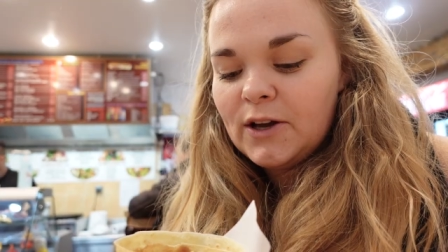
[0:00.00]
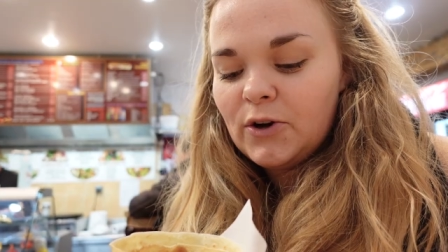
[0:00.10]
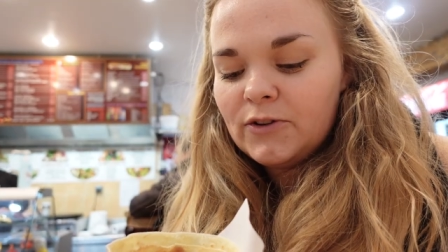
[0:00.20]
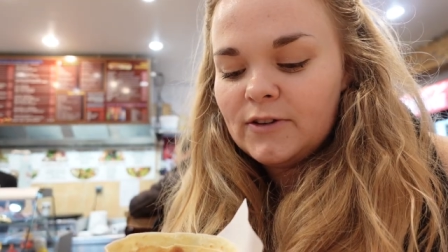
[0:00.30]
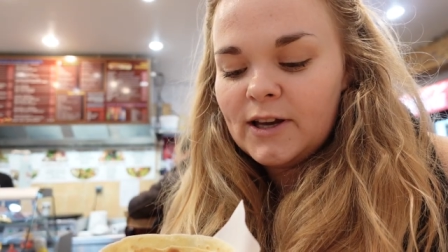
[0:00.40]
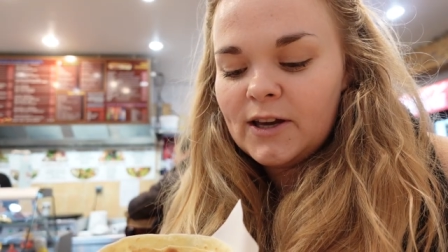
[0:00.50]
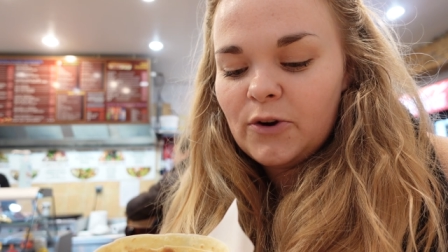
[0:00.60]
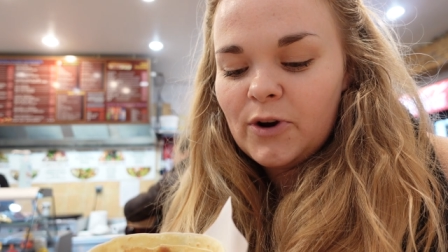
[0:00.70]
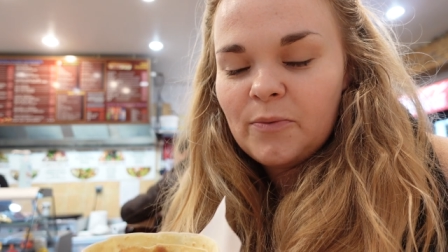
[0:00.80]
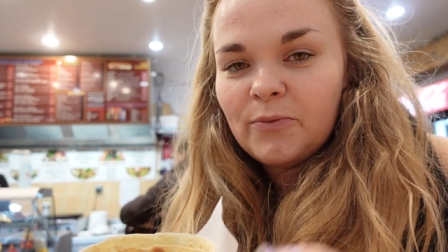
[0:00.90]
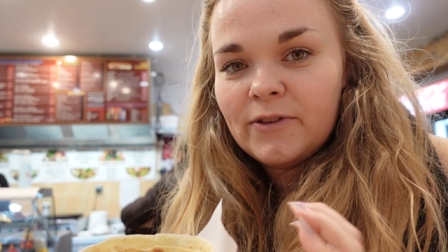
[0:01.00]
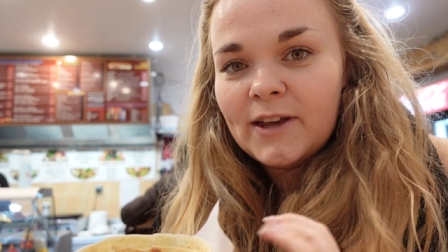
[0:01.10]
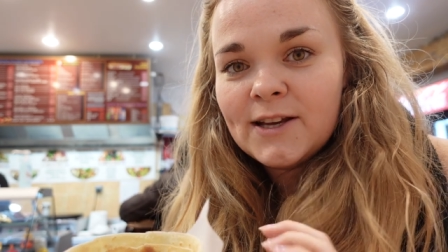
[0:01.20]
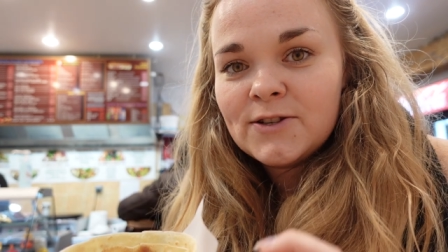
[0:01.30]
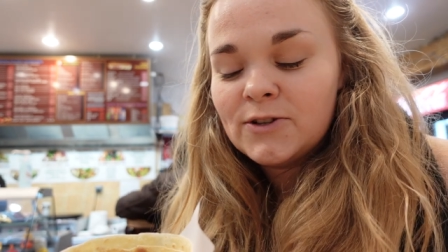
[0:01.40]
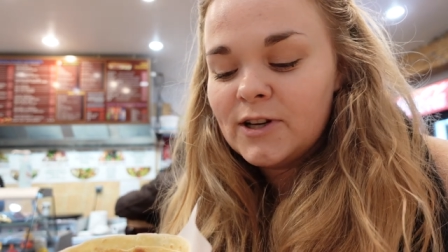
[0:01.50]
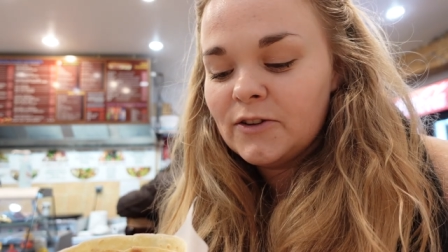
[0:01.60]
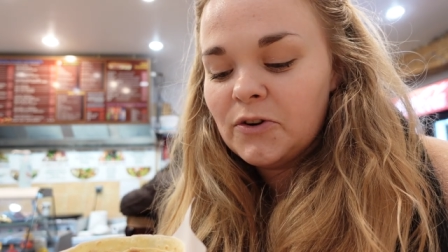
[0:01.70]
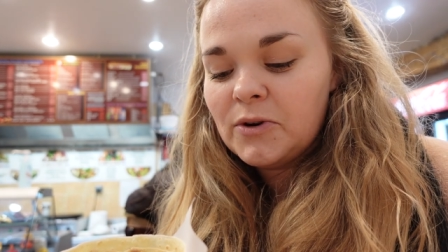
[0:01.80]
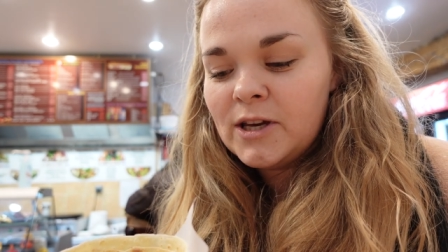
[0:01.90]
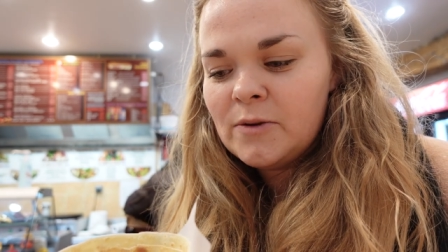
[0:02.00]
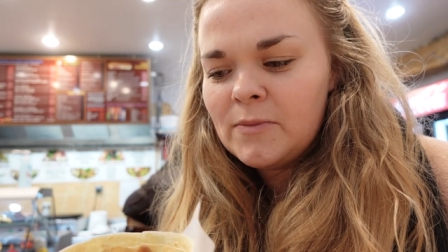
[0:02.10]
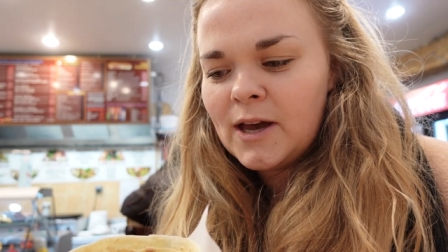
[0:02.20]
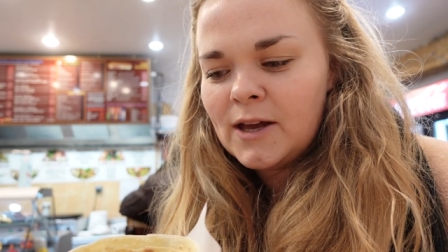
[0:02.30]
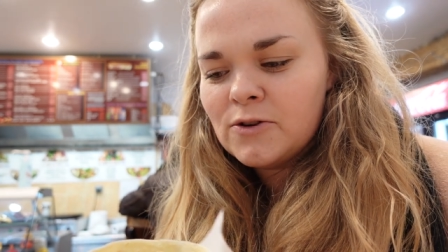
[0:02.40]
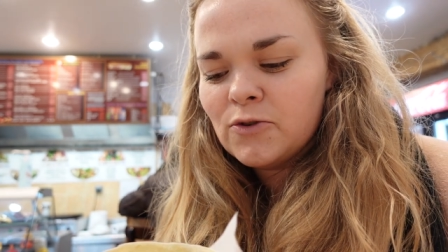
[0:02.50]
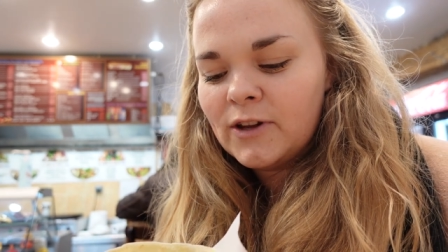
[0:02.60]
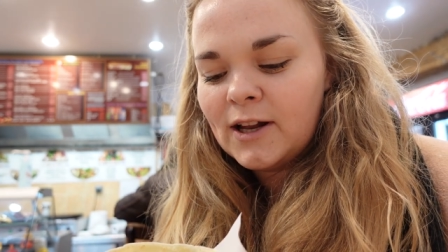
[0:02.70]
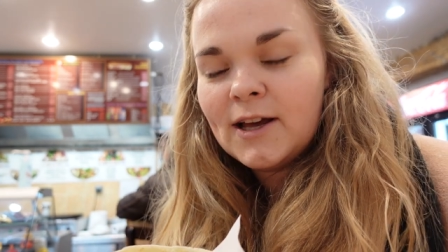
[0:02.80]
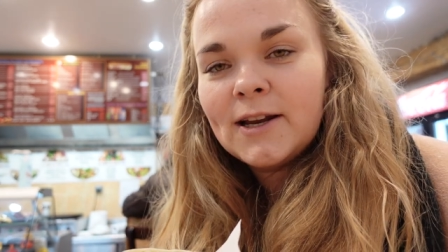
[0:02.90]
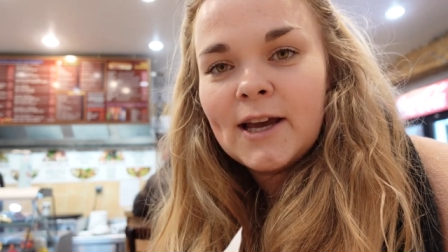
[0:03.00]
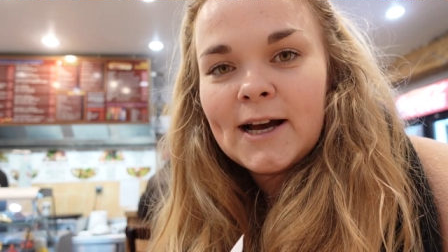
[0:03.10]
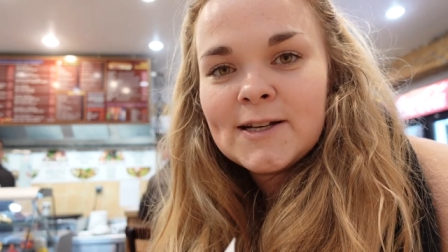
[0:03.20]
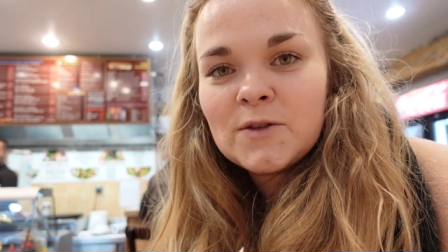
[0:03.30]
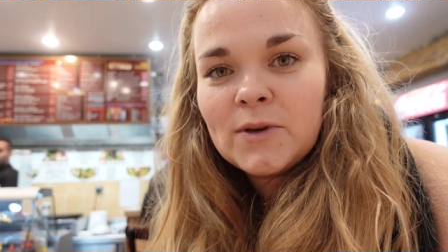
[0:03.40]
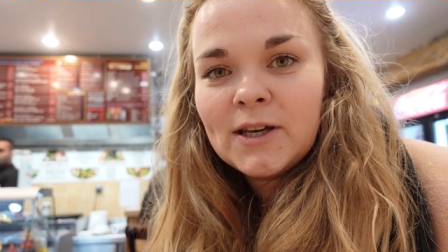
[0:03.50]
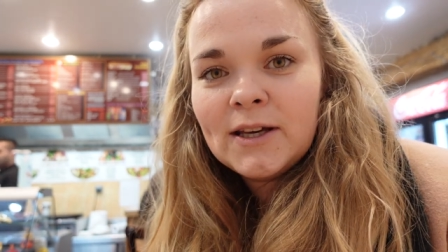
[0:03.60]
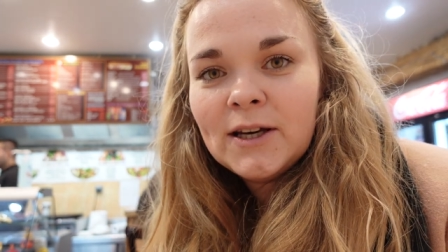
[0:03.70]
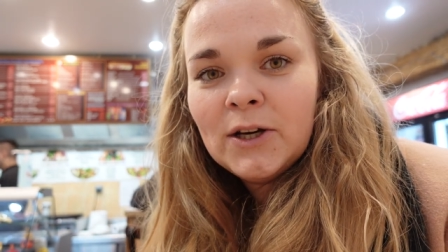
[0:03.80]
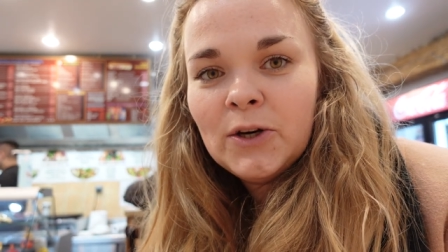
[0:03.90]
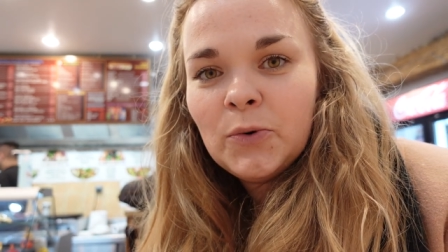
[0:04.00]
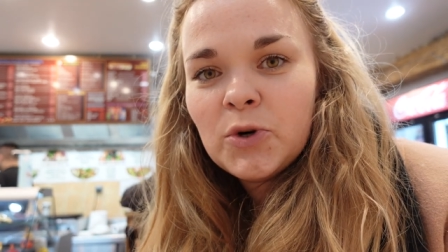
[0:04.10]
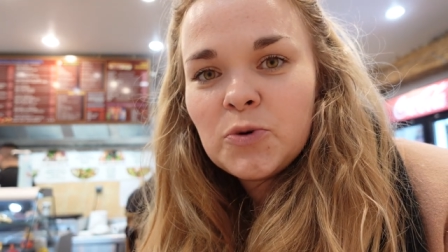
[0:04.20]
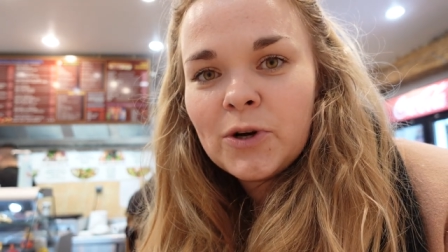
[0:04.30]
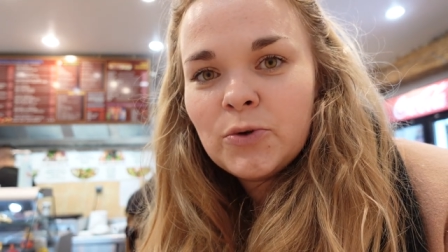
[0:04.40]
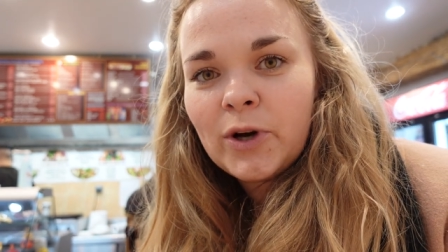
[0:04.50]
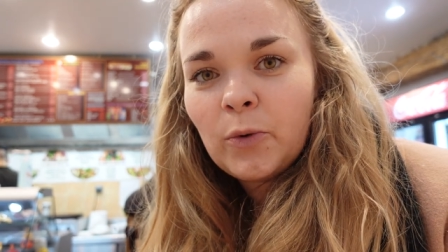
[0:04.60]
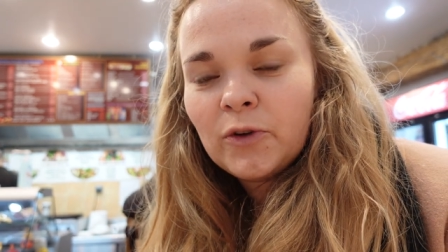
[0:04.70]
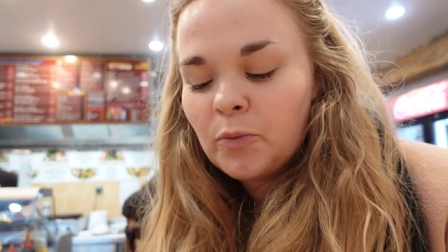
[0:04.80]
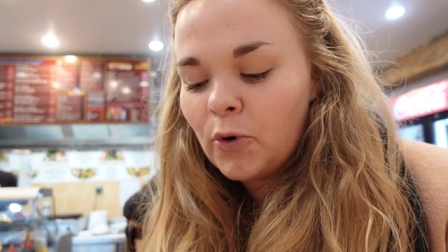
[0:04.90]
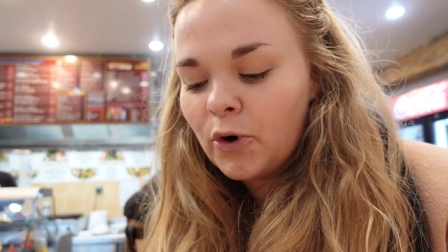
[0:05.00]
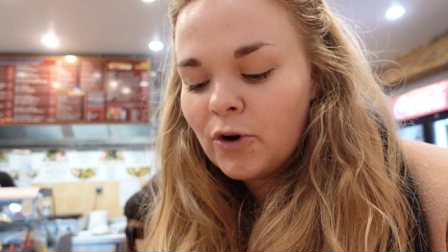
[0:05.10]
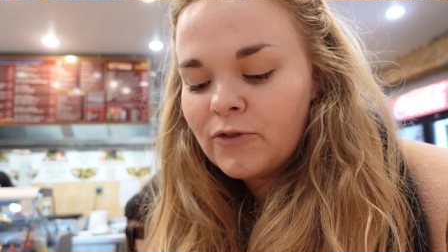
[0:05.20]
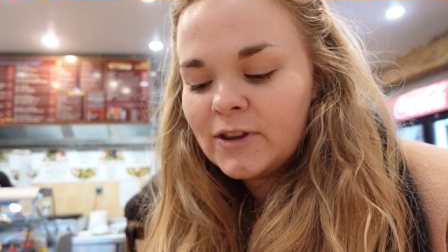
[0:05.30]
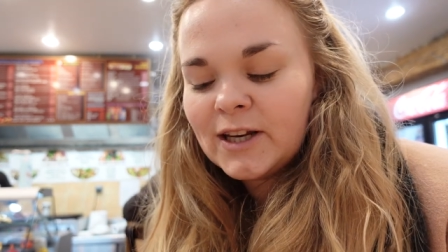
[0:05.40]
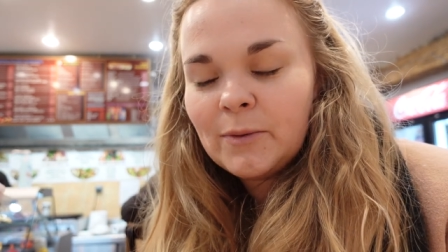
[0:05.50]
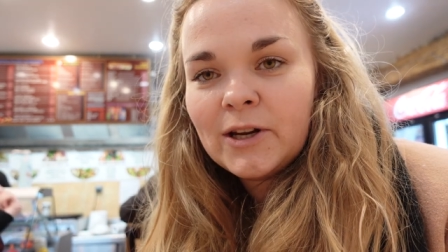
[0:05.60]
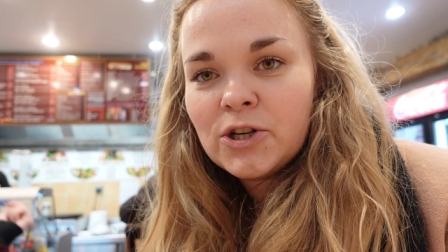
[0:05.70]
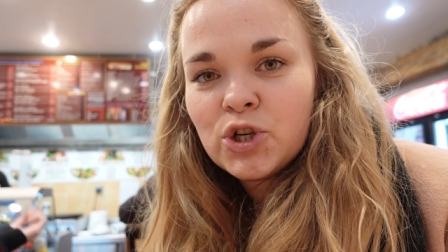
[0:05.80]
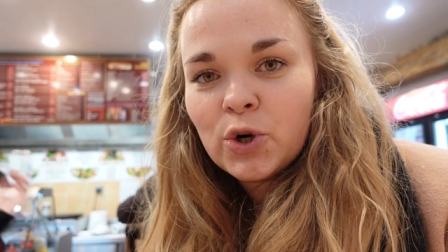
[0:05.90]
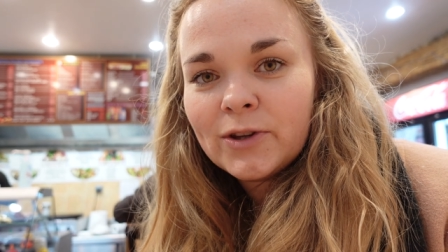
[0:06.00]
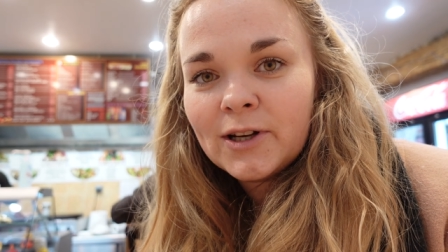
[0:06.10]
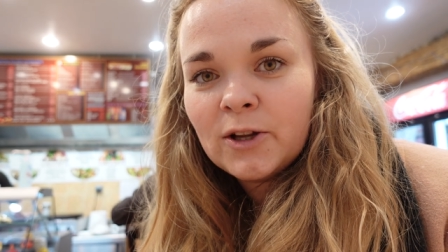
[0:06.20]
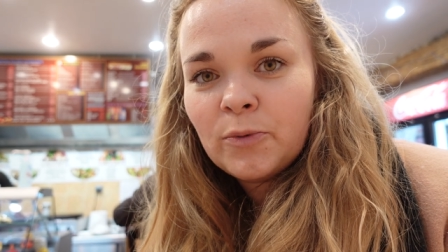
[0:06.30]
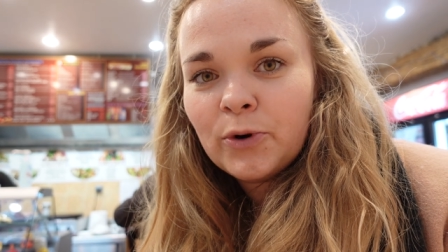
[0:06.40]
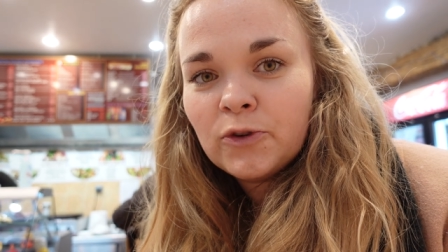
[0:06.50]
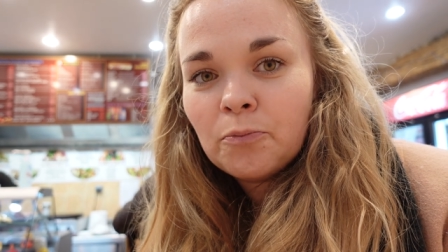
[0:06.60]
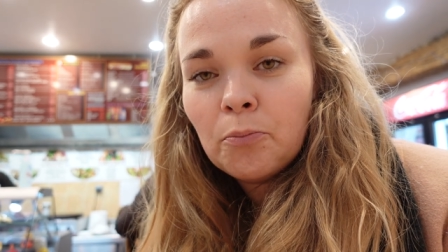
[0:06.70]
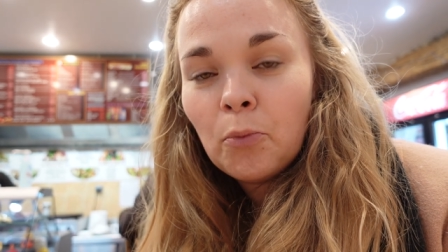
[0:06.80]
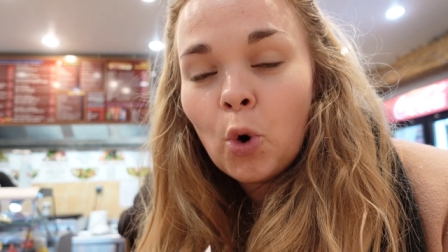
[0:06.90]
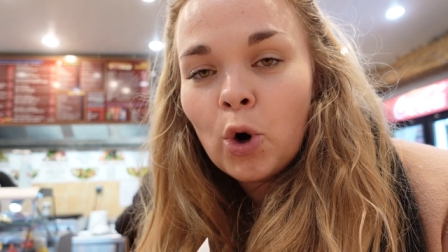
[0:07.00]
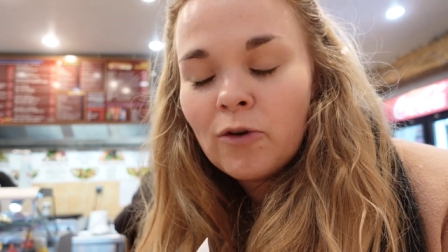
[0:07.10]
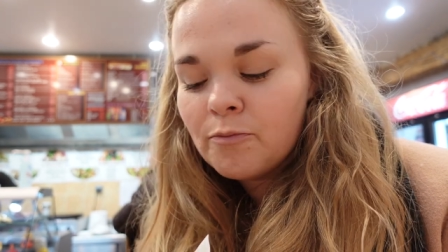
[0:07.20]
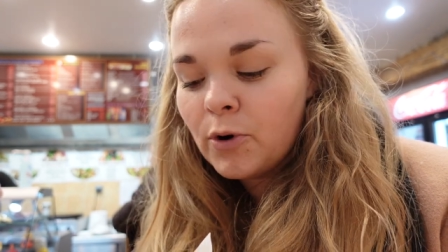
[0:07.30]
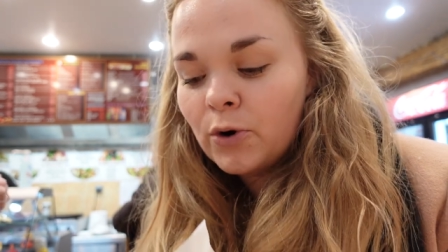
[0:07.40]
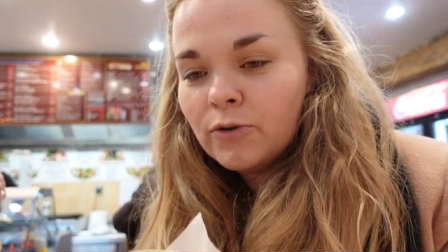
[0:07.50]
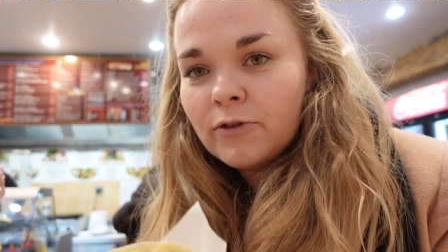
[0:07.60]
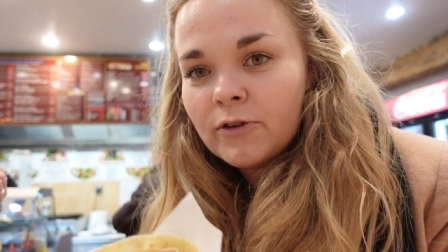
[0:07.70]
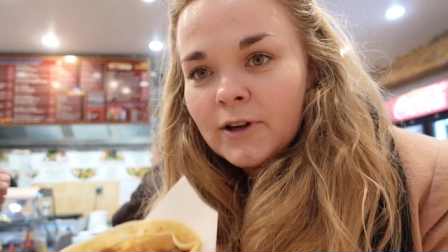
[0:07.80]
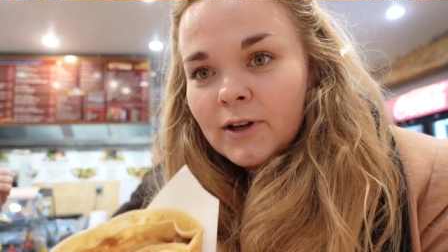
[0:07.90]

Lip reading: I got like a crepe with hazelnut cream and Nutella, and he asked me which one do I want more of, and then he made a joke that he'll put more of both.